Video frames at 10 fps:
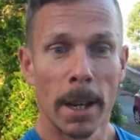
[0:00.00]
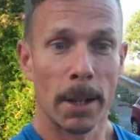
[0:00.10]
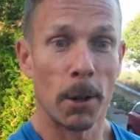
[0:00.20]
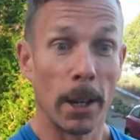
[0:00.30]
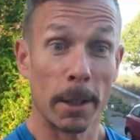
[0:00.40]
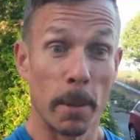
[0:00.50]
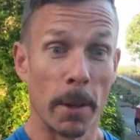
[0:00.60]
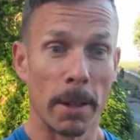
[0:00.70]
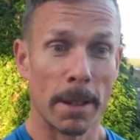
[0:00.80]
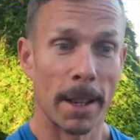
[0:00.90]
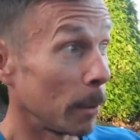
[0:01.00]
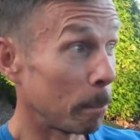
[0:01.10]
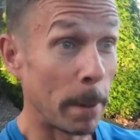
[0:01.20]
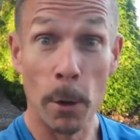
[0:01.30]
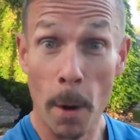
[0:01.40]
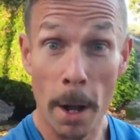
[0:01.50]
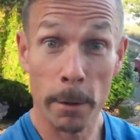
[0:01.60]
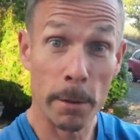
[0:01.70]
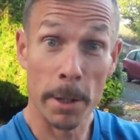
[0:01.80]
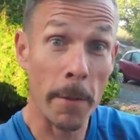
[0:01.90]
you're not allowed to be honest. Been a while
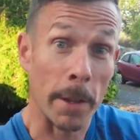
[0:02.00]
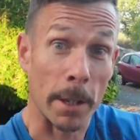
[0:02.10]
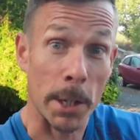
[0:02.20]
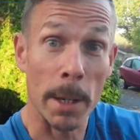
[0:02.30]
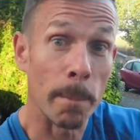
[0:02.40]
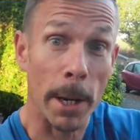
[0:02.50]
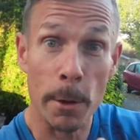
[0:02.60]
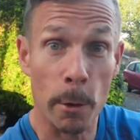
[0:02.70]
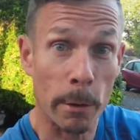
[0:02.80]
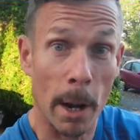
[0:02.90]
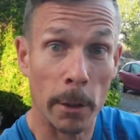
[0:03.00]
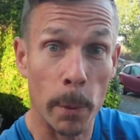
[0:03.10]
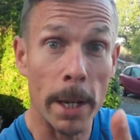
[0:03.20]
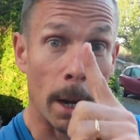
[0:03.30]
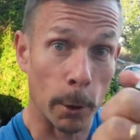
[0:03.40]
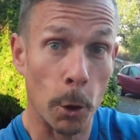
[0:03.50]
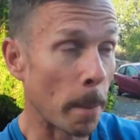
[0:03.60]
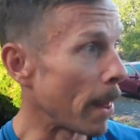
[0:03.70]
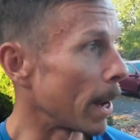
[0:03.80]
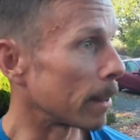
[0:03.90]
since I did this actually, I didn't do this last week, I'll talk about that in a